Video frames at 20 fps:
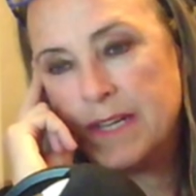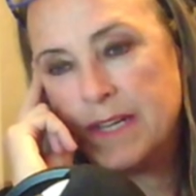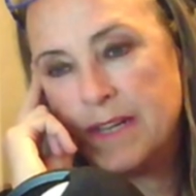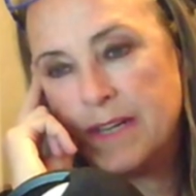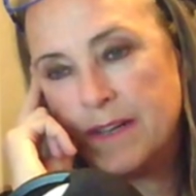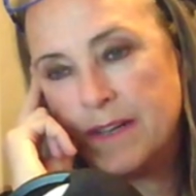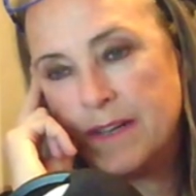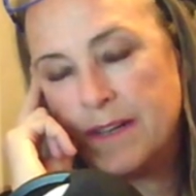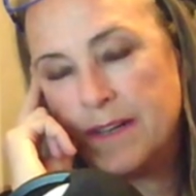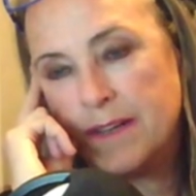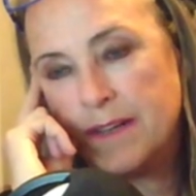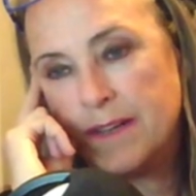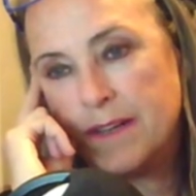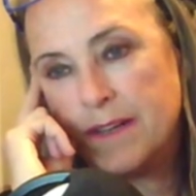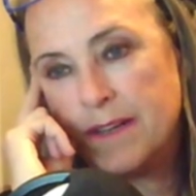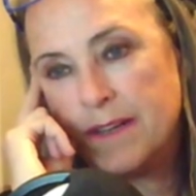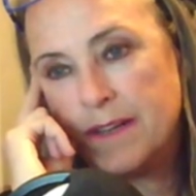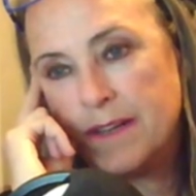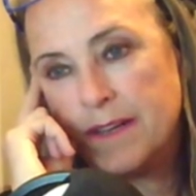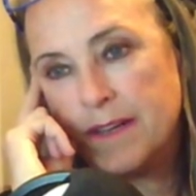
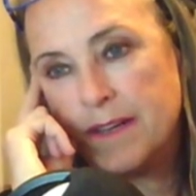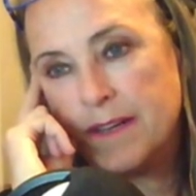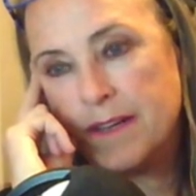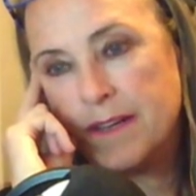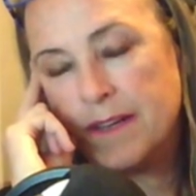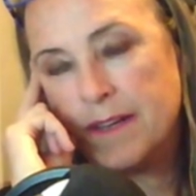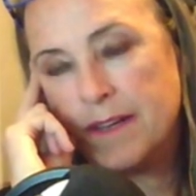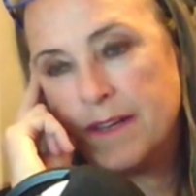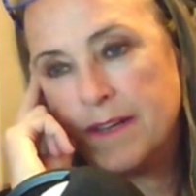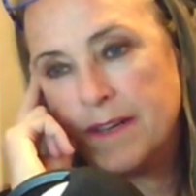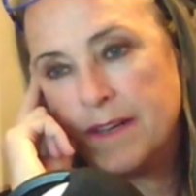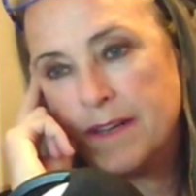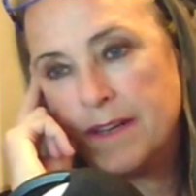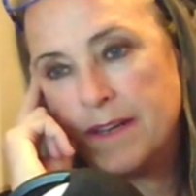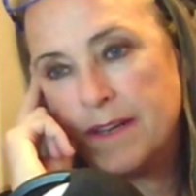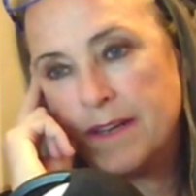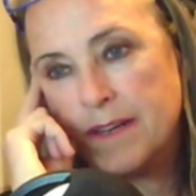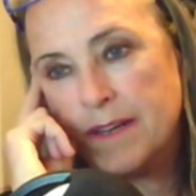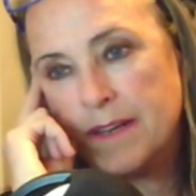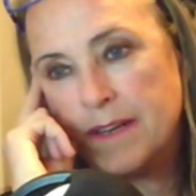
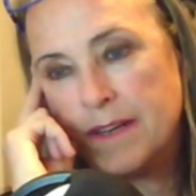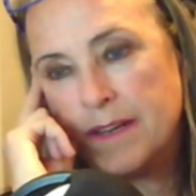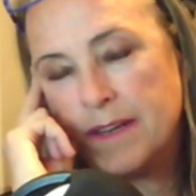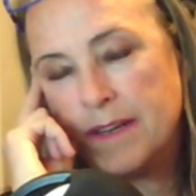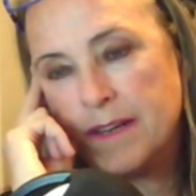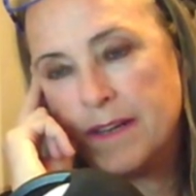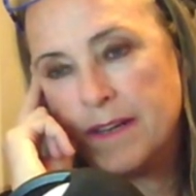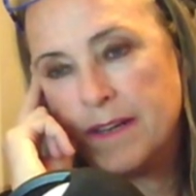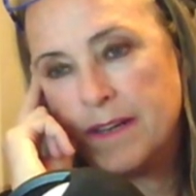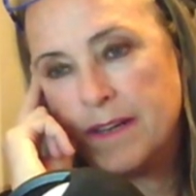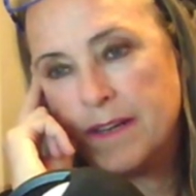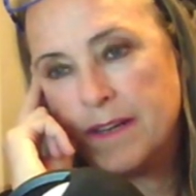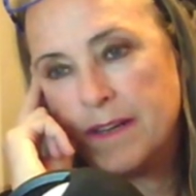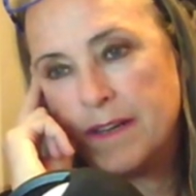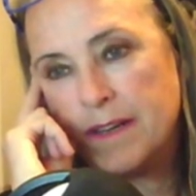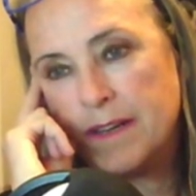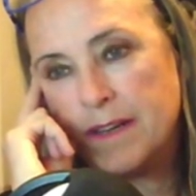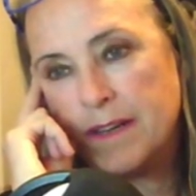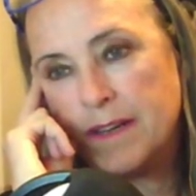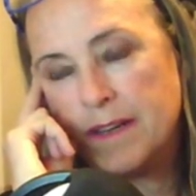
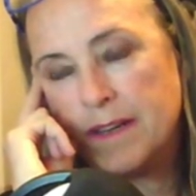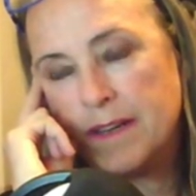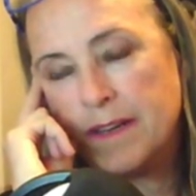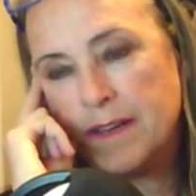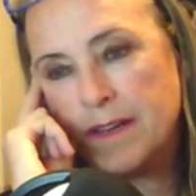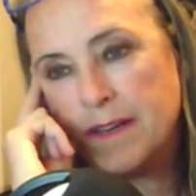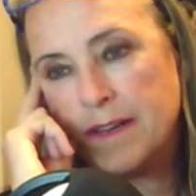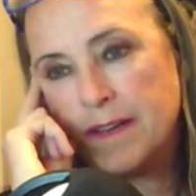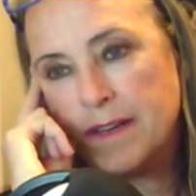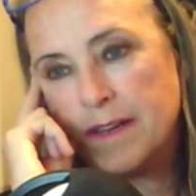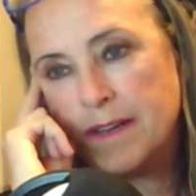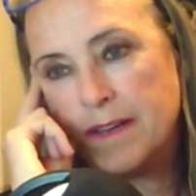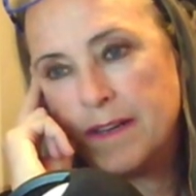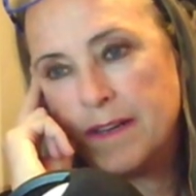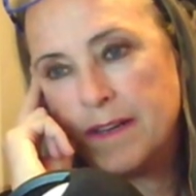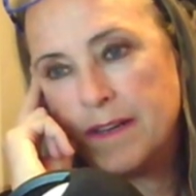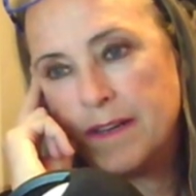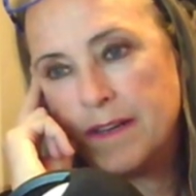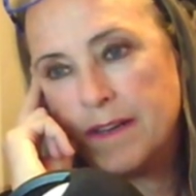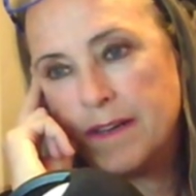
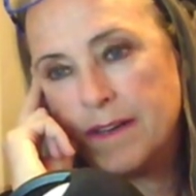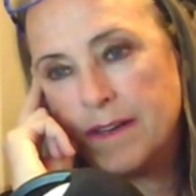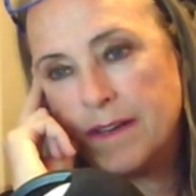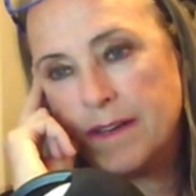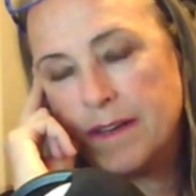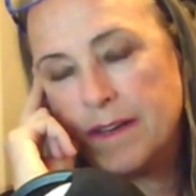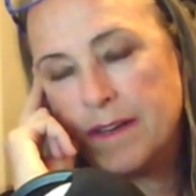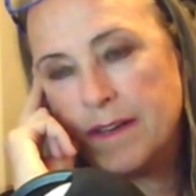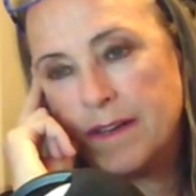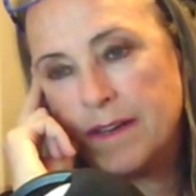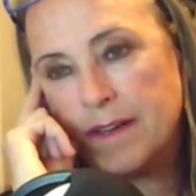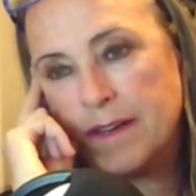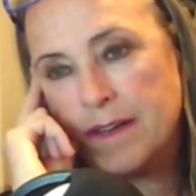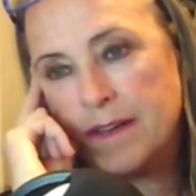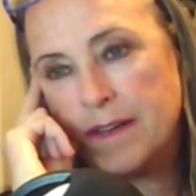(not speaking)